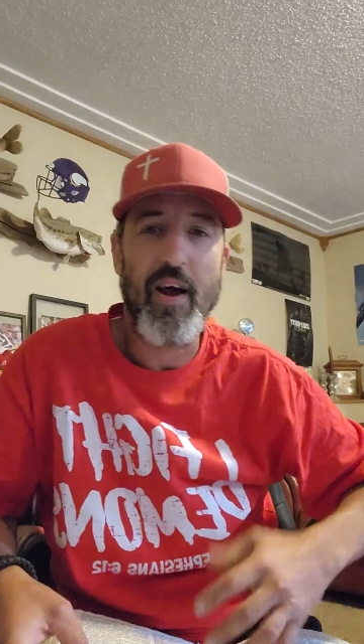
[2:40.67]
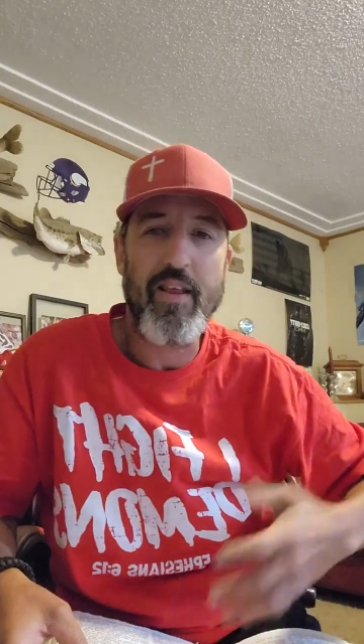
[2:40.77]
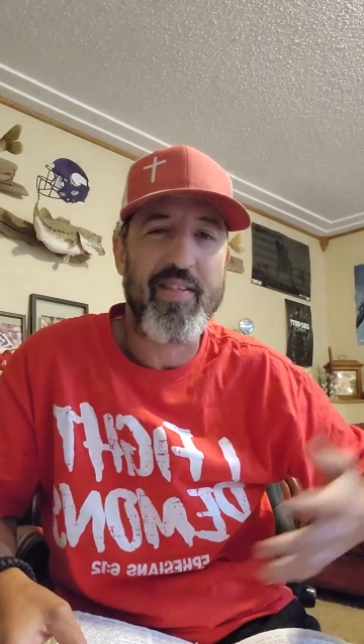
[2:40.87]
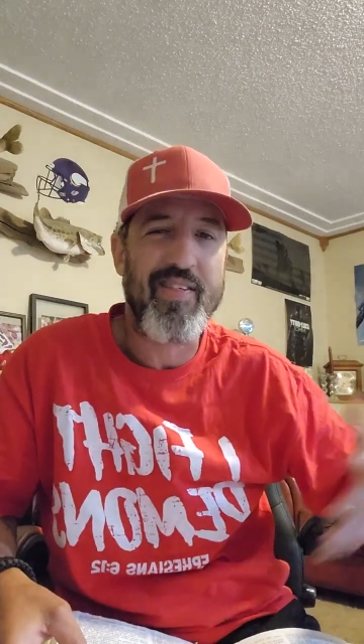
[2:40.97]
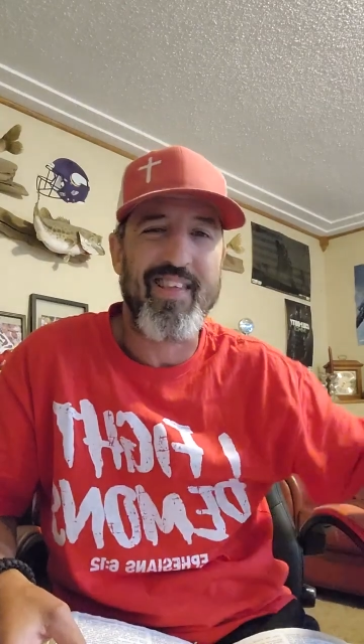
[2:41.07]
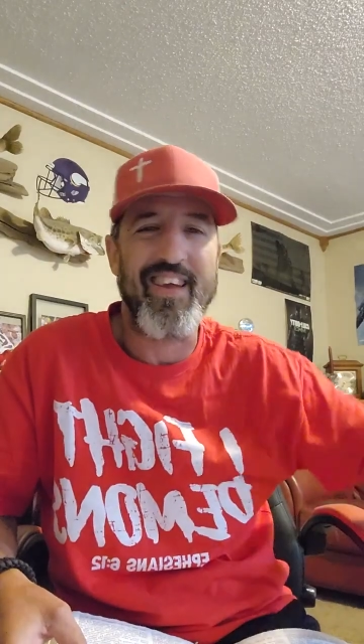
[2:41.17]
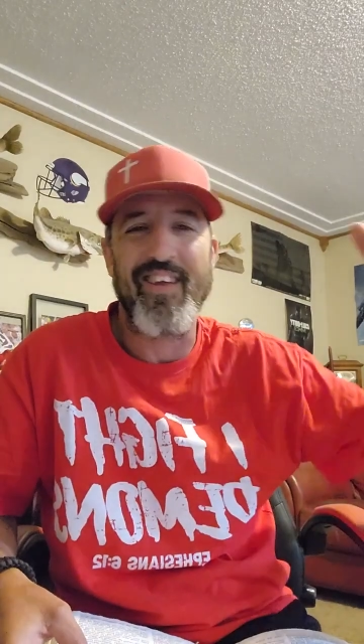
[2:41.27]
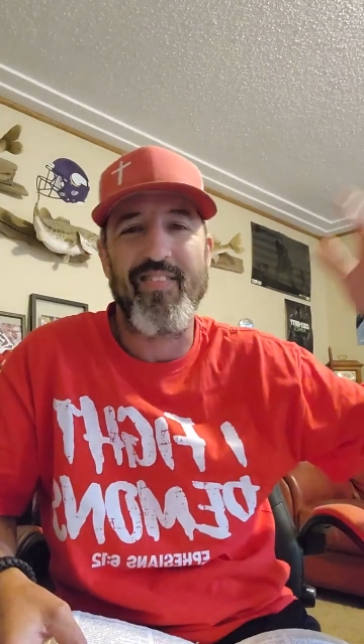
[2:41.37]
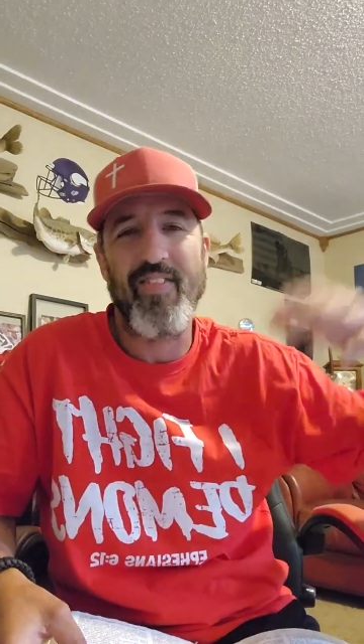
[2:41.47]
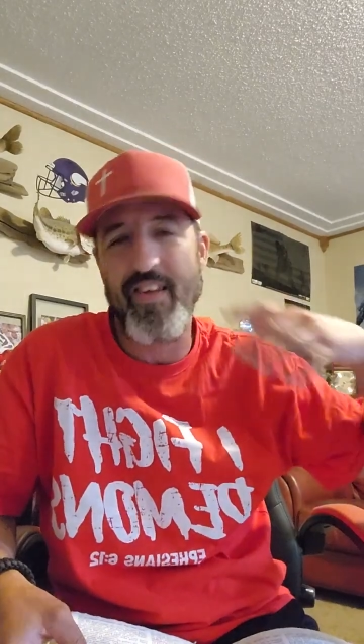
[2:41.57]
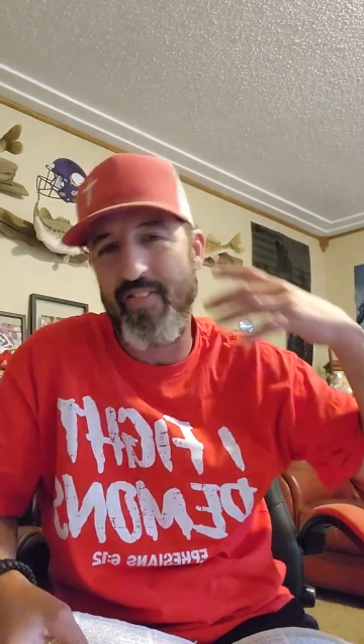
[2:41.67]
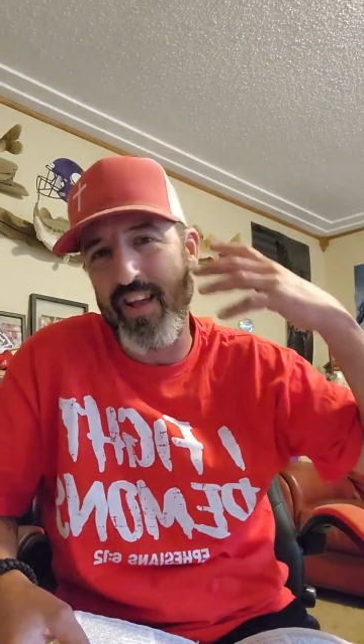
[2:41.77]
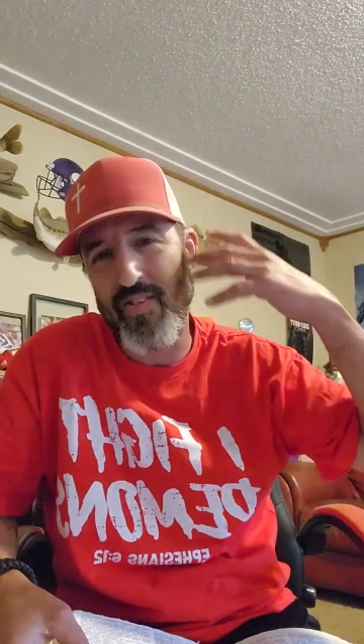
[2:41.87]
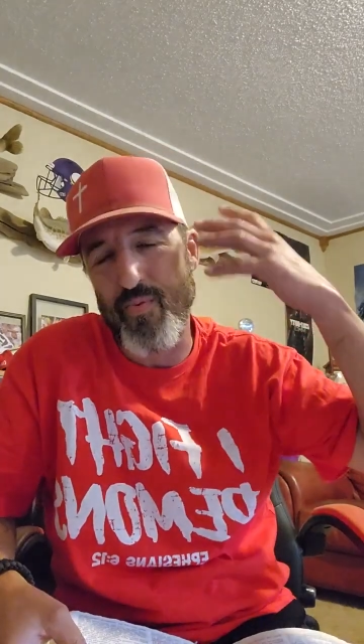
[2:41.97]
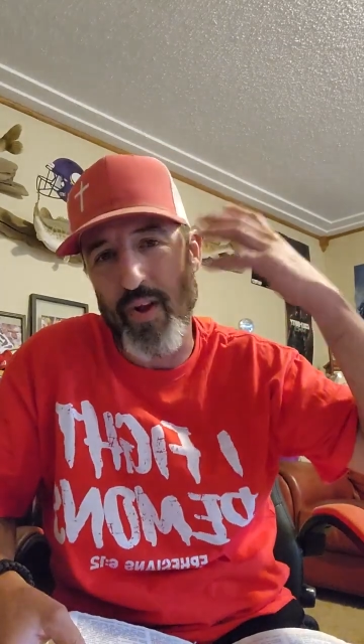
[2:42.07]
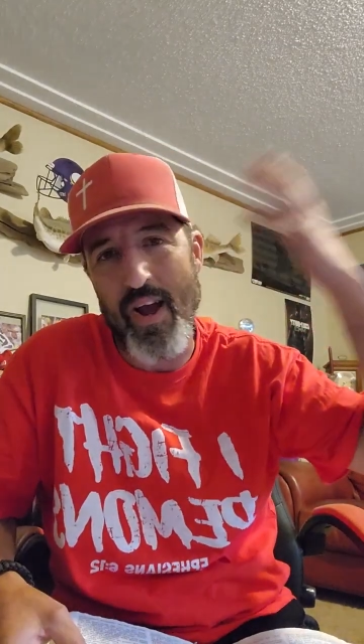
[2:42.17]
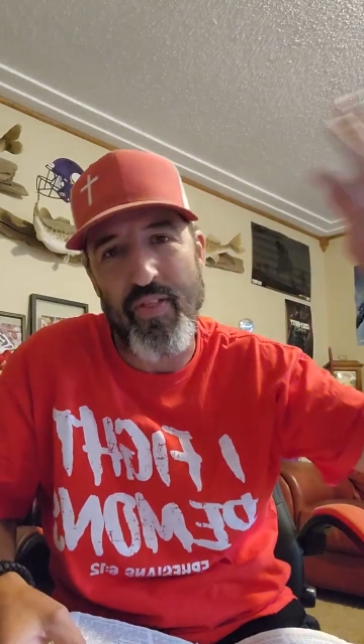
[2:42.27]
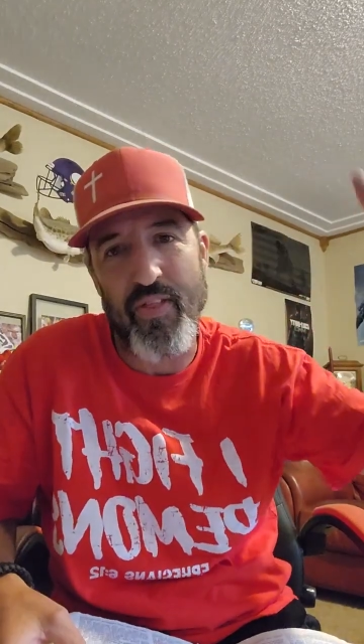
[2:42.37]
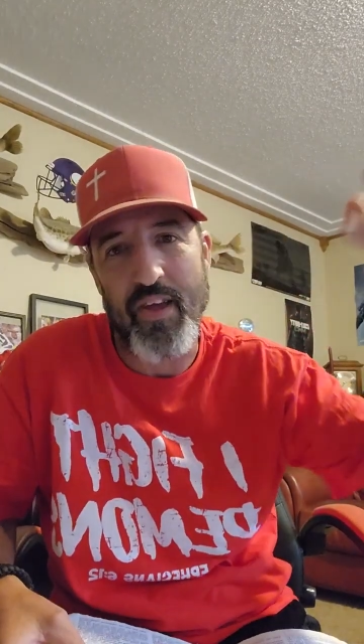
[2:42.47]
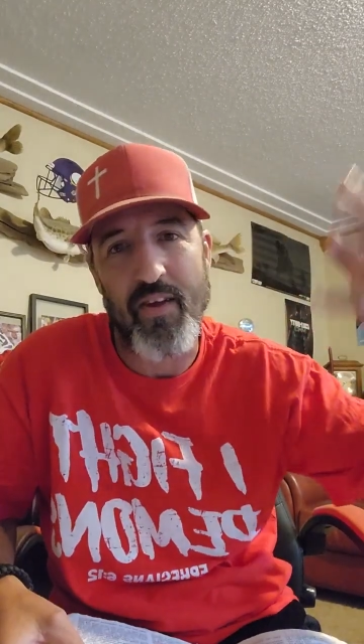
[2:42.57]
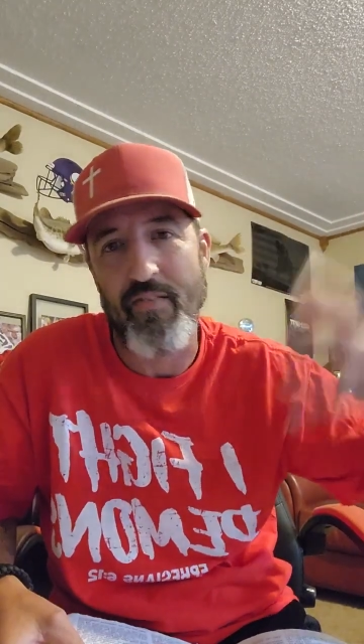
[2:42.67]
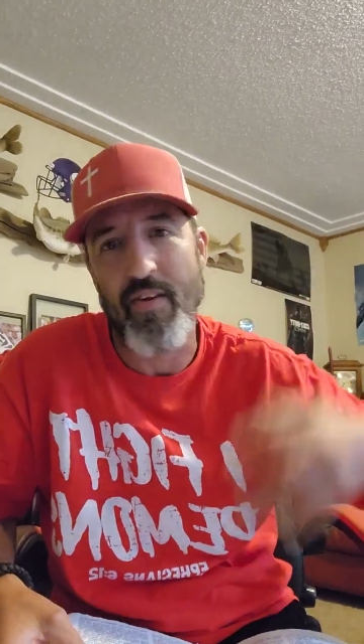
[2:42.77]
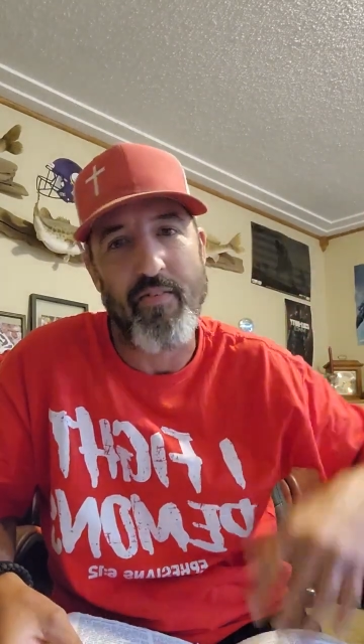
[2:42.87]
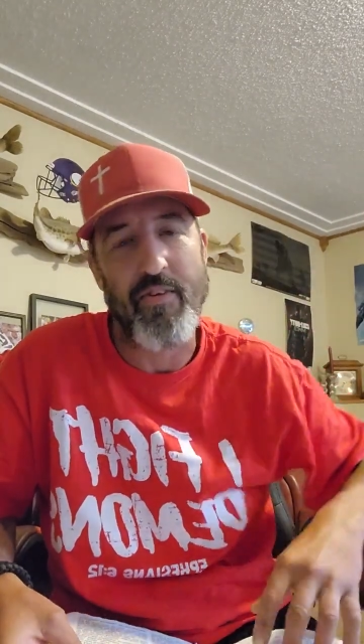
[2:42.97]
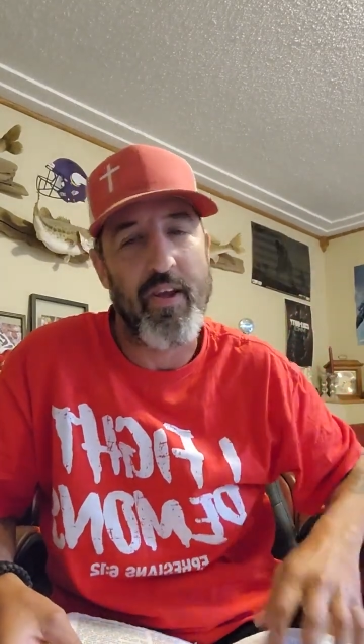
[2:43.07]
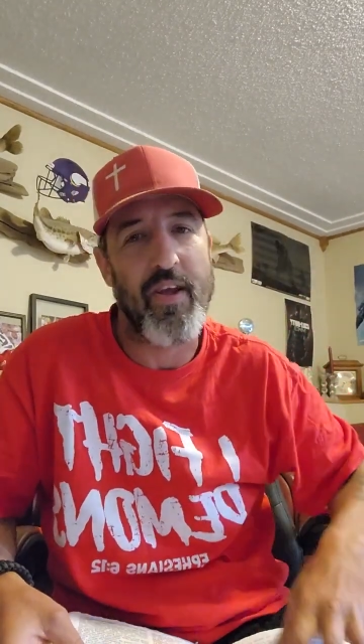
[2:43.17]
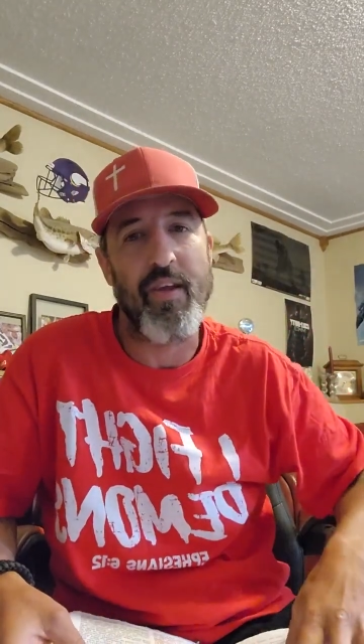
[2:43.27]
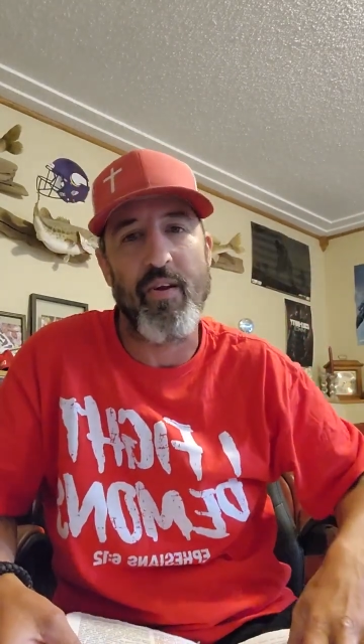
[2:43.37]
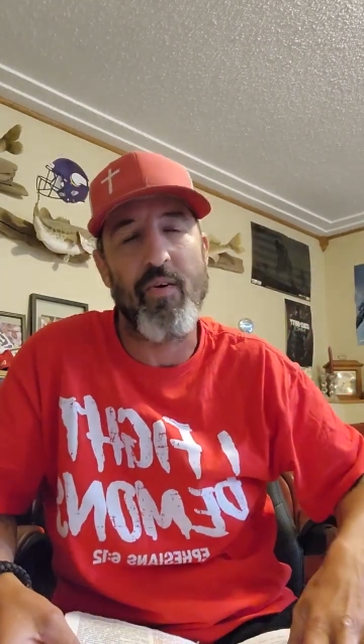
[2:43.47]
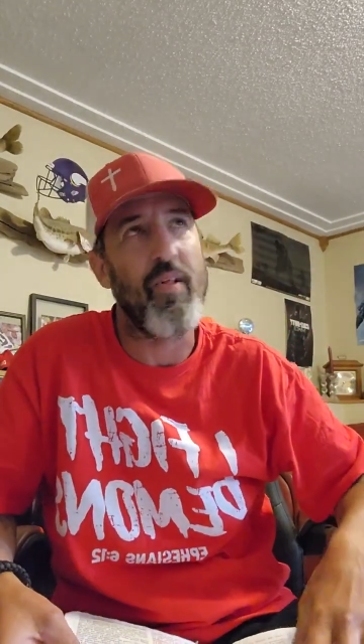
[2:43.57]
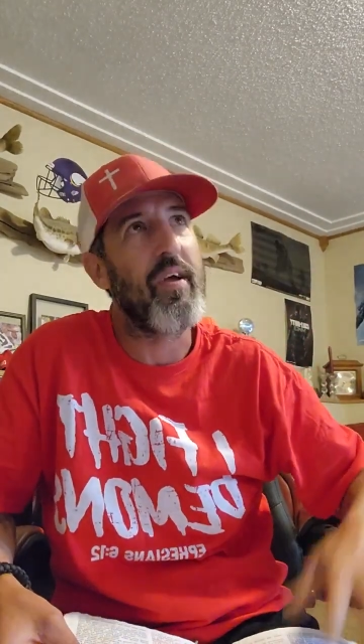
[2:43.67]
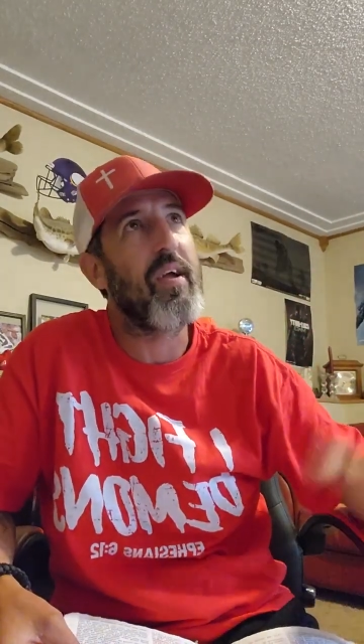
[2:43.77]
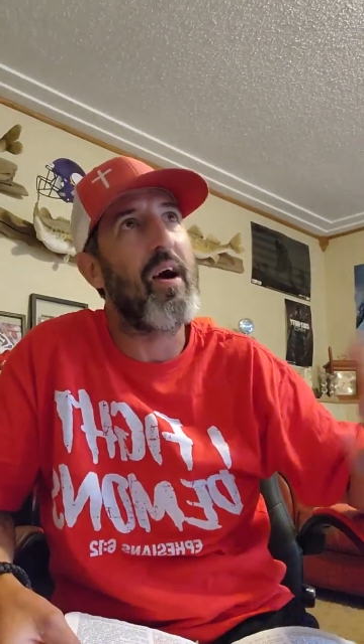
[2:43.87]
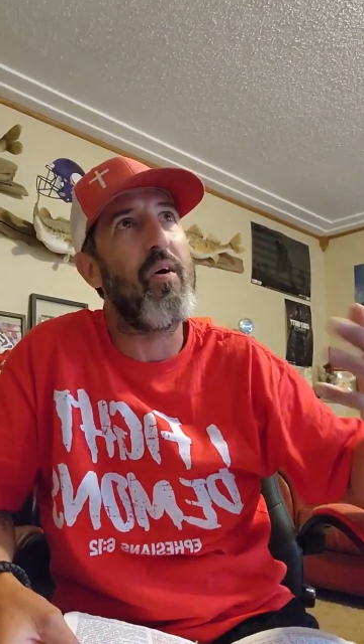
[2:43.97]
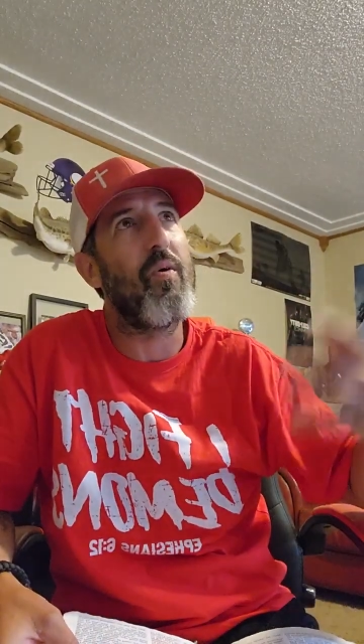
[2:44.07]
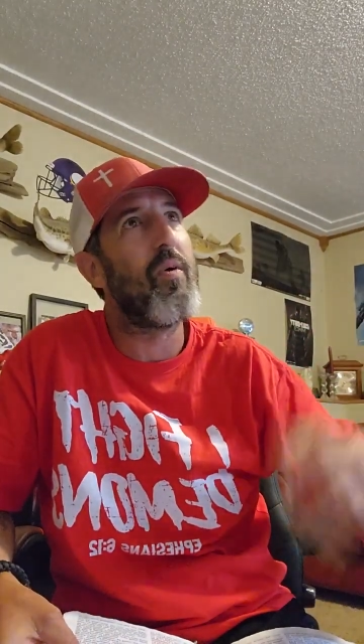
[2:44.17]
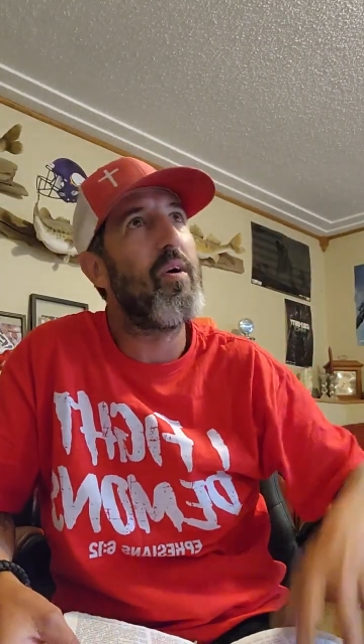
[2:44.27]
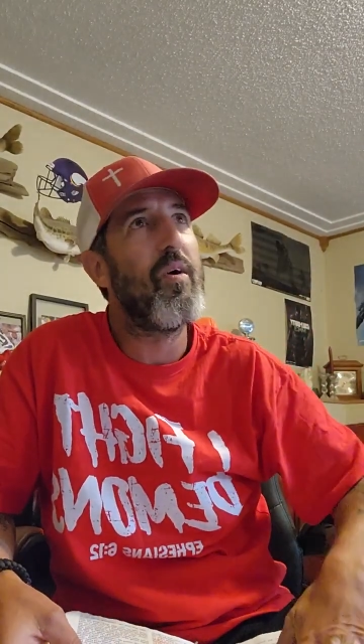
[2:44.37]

I just think that that's what I think of every day, you know, like how